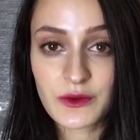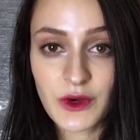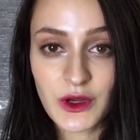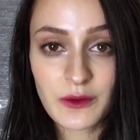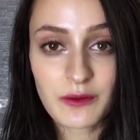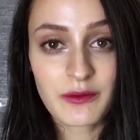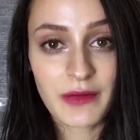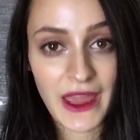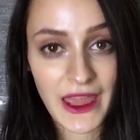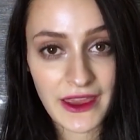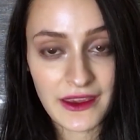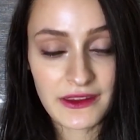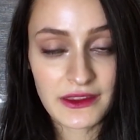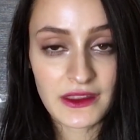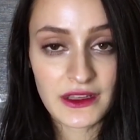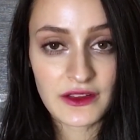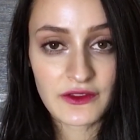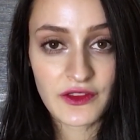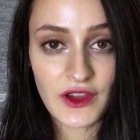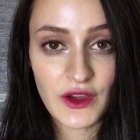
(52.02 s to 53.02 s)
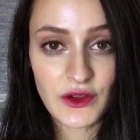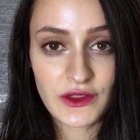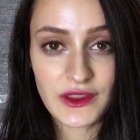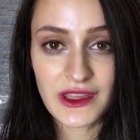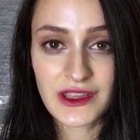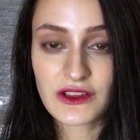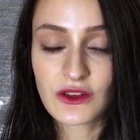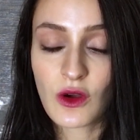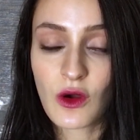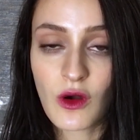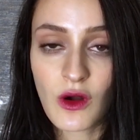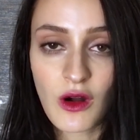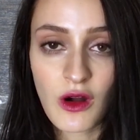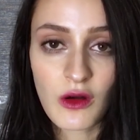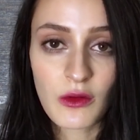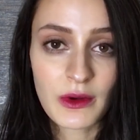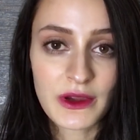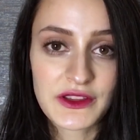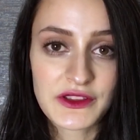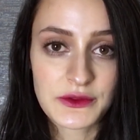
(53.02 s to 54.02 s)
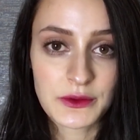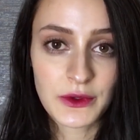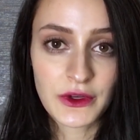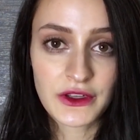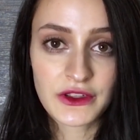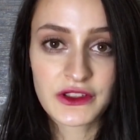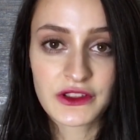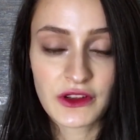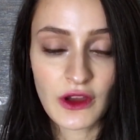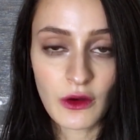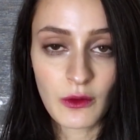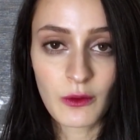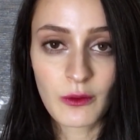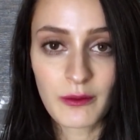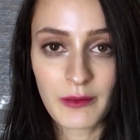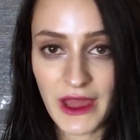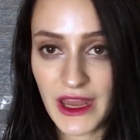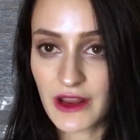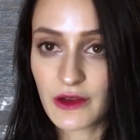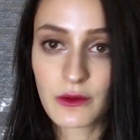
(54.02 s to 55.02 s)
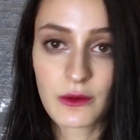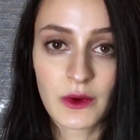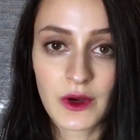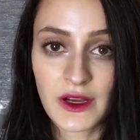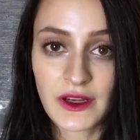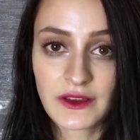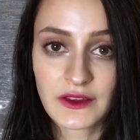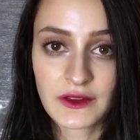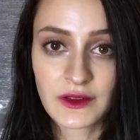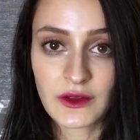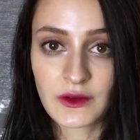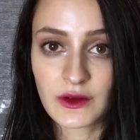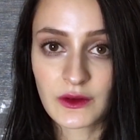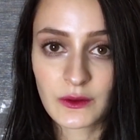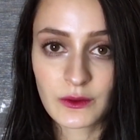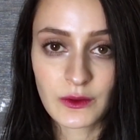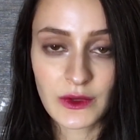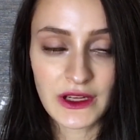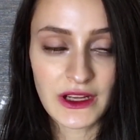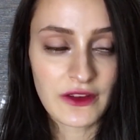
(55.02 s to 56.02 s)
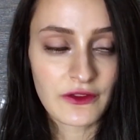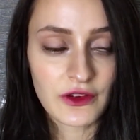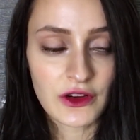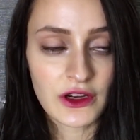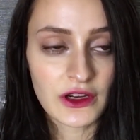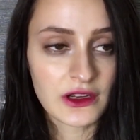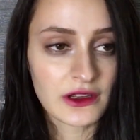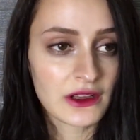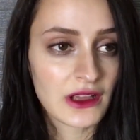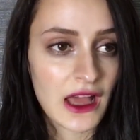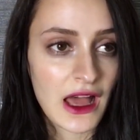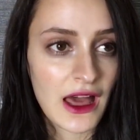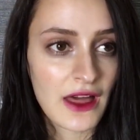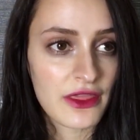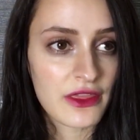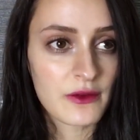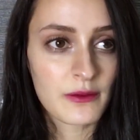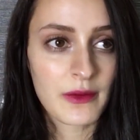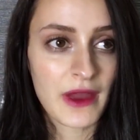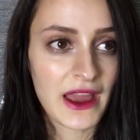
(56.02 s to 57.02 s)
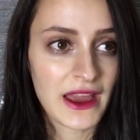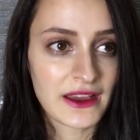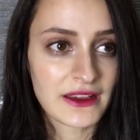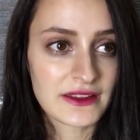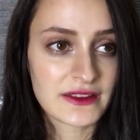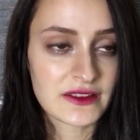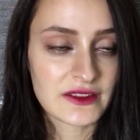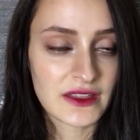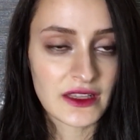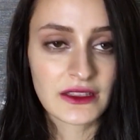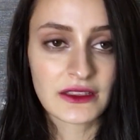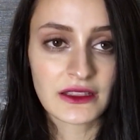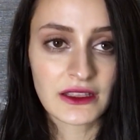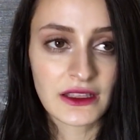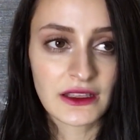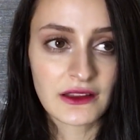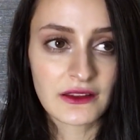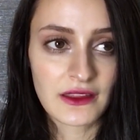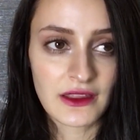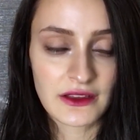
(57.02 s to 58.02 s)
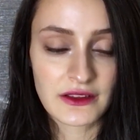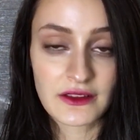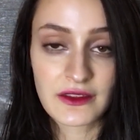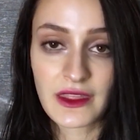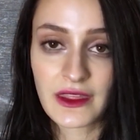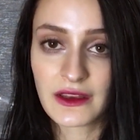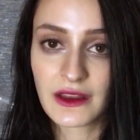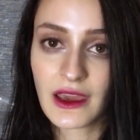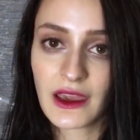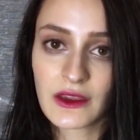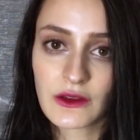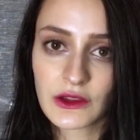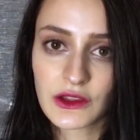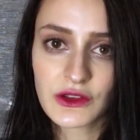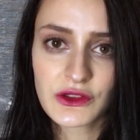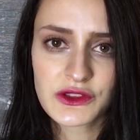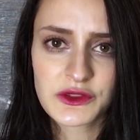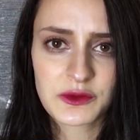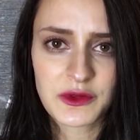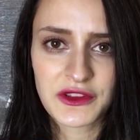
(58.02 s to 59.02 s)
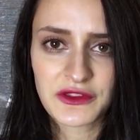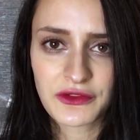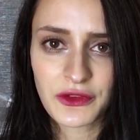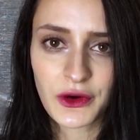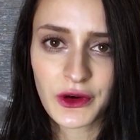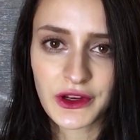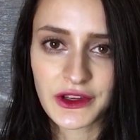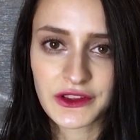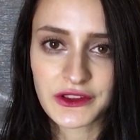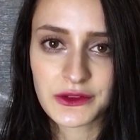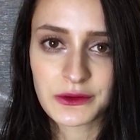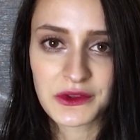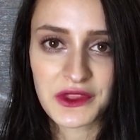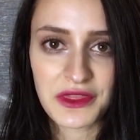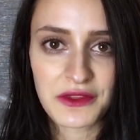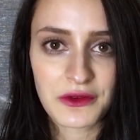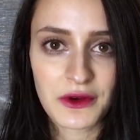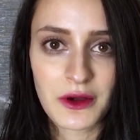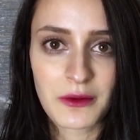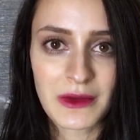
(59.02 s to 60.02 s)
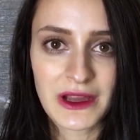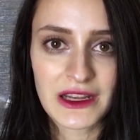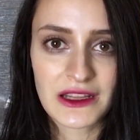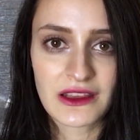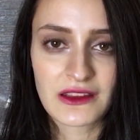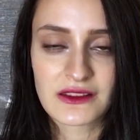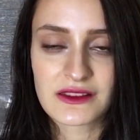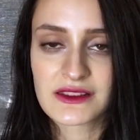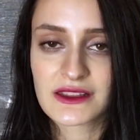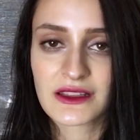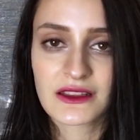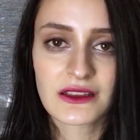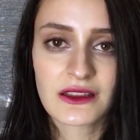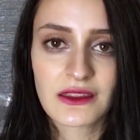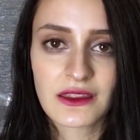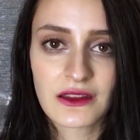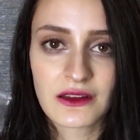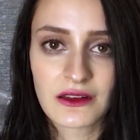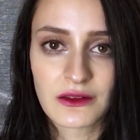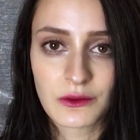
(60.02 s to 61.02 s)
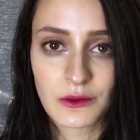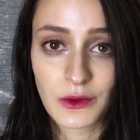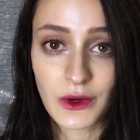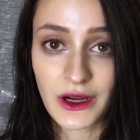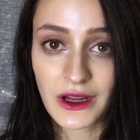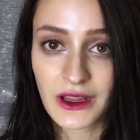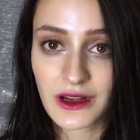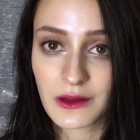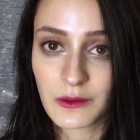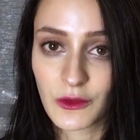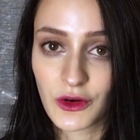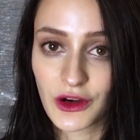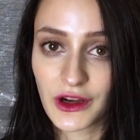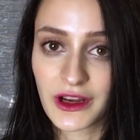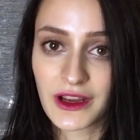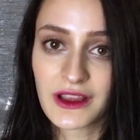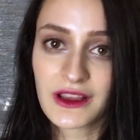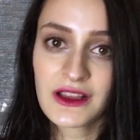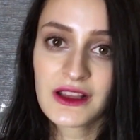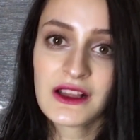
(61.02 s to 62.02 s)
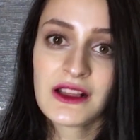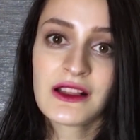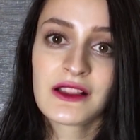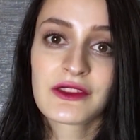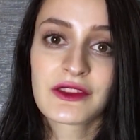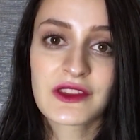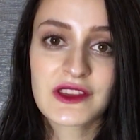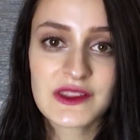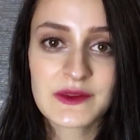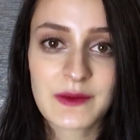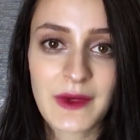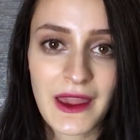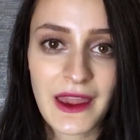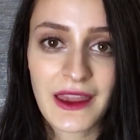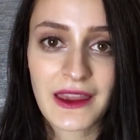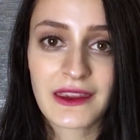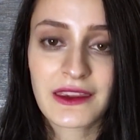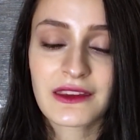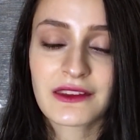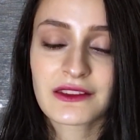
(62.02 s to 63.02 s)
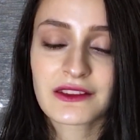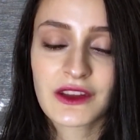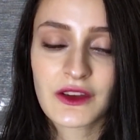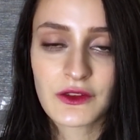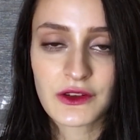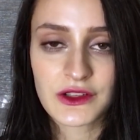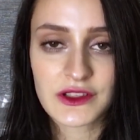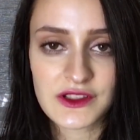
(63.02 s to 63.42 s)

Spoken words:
one bank that I found that always worked no matter what, whenever other banks suddenly that I used before to withdraw money and suddenly they didn't work anymore. This bank never